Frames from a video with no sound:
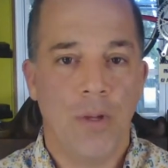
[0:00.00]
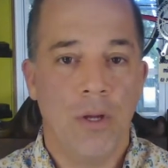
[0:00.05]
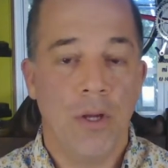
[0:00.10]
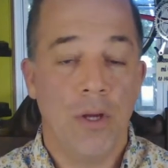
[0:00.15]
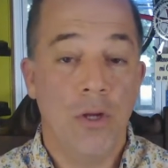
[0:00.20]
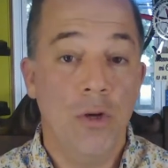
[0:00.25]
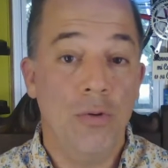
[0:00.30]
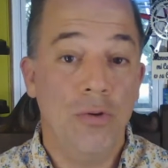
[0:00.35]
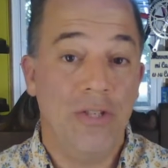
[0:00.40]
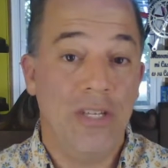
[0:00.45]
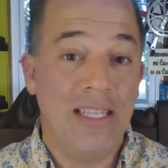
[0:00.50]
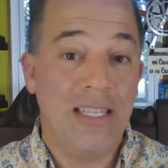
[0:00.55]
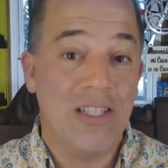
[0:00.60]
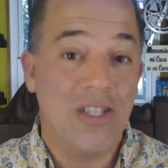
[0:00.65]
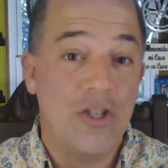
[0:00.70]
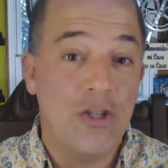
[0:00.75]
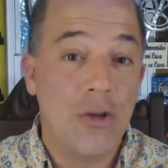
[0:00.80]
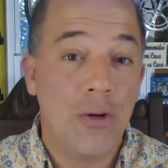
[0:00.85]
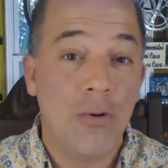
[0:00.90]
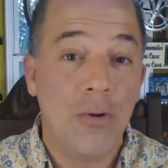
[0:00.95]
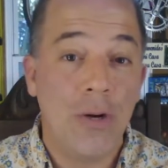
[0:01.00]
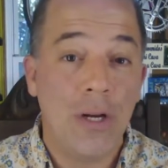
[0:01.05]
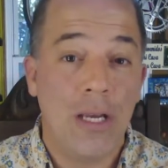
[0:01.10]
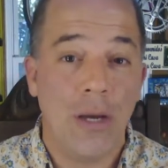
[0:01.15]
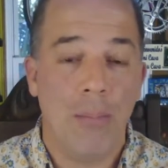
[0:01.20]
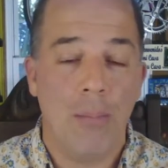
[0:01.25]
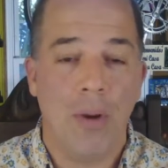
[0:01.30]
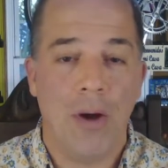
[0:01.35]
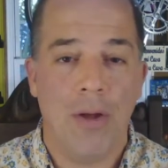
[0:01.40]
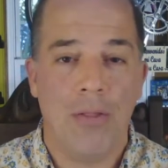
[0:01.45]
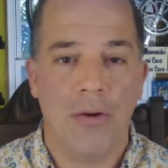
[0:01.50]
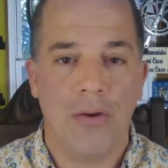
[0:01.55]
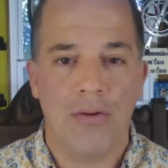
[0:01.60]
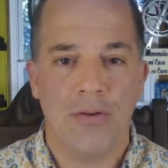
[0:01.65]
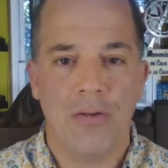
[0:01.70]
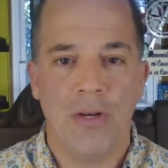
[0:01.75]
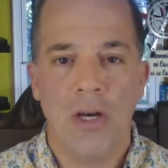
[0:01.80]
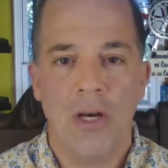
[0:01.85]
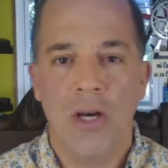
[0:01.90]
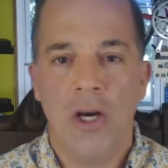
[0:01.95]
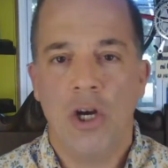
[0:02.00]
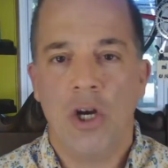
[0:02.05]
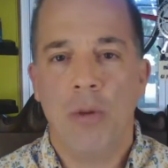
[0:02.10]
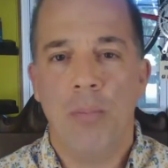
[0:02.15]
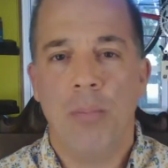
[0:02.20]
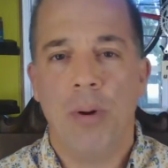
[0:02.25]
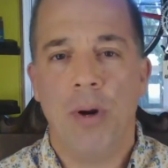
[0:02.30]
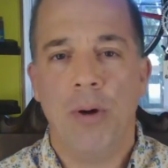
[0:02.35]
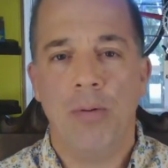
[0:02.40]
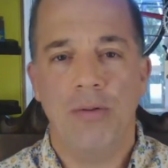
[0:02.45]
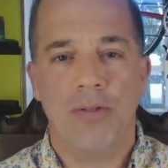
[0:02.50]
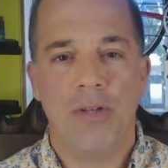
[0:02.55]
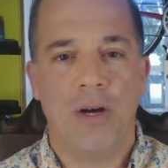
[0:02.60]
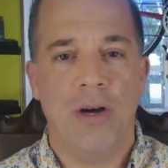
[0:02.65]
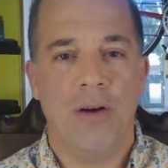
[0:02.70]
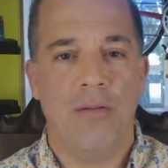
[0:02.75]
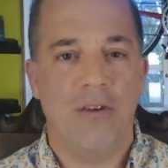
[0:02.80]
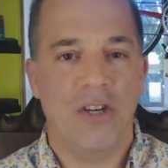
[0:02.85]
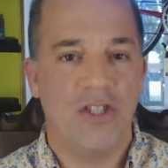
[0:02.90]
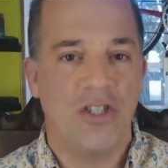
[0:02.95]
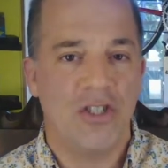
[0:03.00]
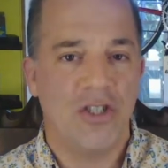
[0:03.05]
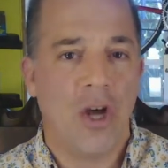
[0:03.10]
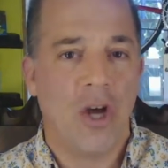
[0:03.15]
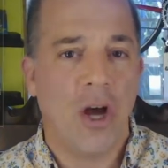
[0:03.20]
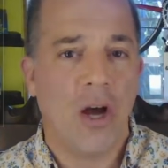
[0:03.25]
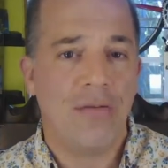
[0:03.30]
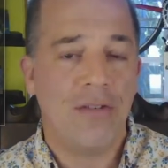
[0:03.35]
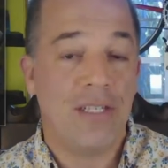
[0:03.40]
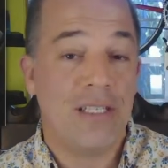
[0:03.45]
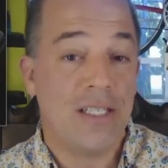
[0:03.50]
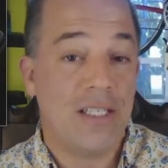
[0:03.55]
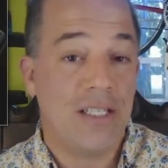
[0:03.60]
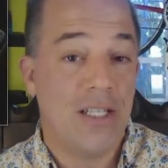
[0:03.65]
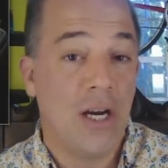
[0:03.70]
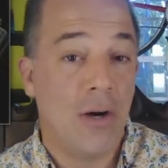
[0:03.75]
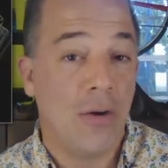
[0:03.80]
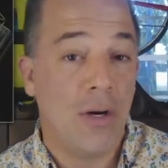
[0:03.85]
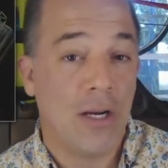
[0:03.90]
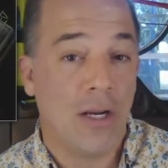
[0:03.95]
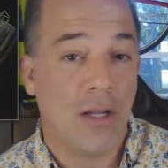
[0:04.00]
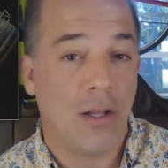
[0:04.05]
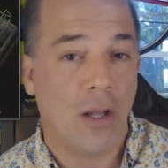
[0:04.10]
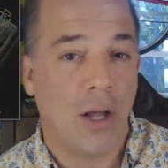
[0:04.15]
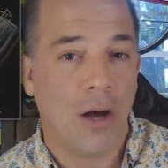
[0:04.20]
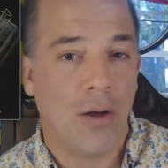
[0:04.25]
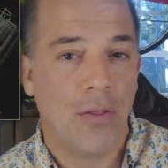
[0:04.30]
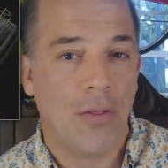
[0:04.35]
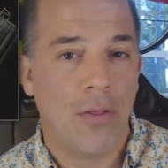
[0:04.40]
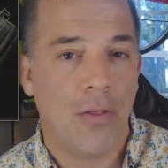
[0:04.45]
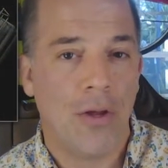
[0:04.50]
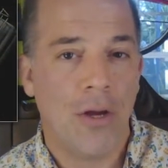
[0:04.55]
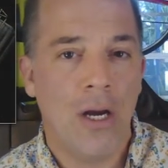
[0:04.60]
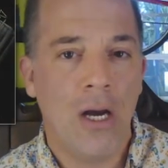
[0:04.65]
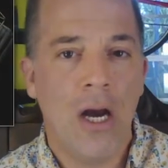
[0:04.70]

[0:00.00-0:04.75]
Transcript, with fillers: using surrogate mothers composed of a soft terry cloth,